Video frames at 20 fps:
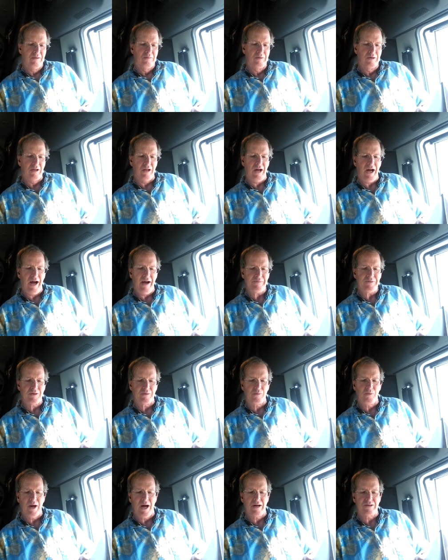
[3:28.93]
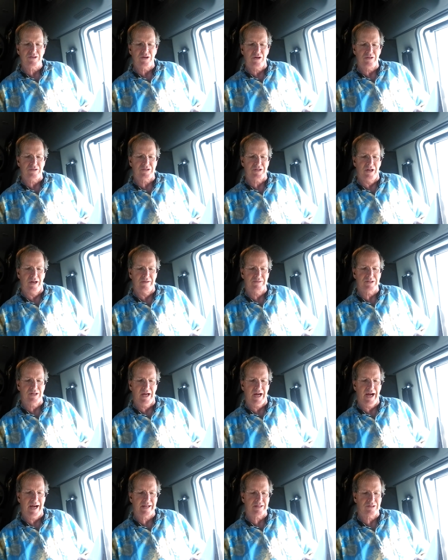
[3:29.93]
We'll have to rouse ourselves
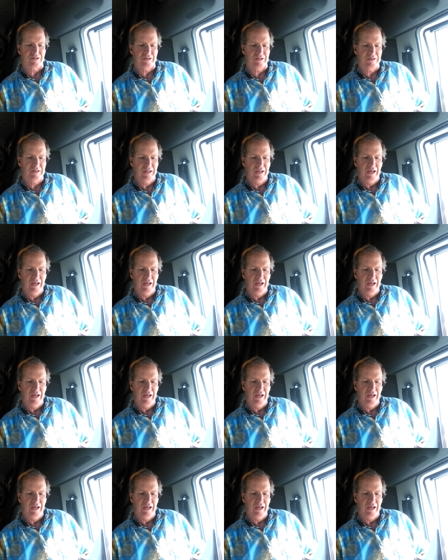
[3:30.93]
to action,